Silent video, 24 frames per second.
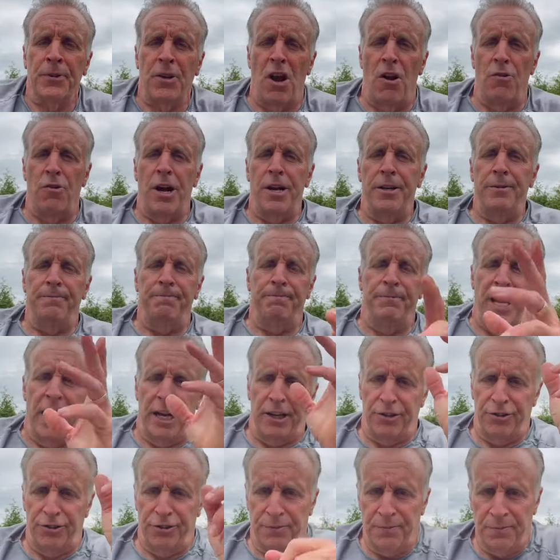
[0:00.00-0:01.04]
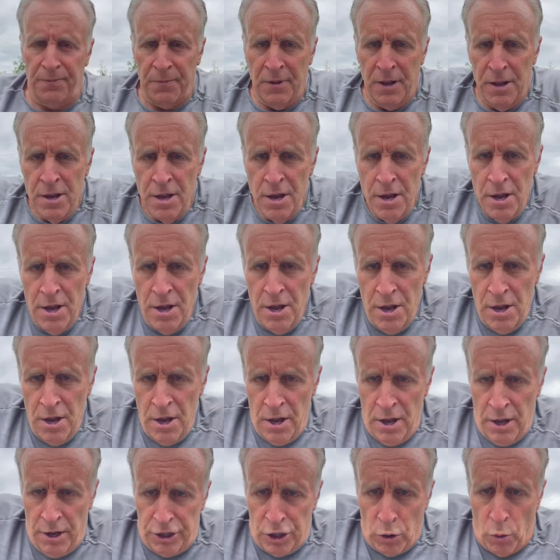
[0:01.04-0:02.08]
All right, next.
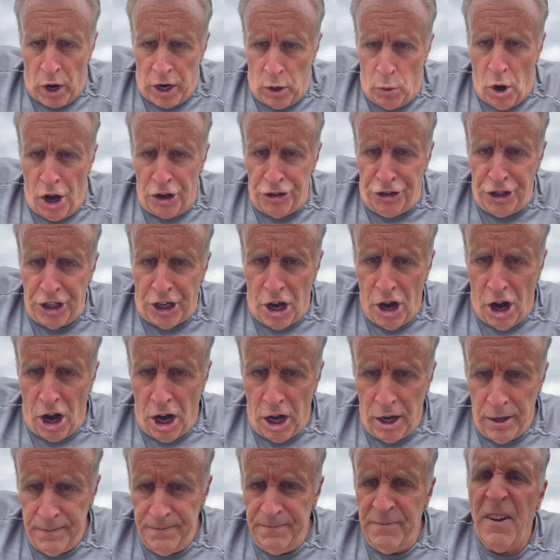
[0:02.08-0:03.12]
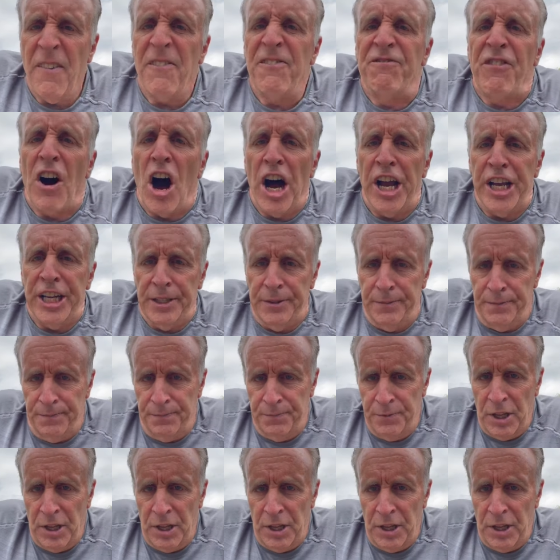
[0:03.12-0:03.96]
You want to wash your car? Fine.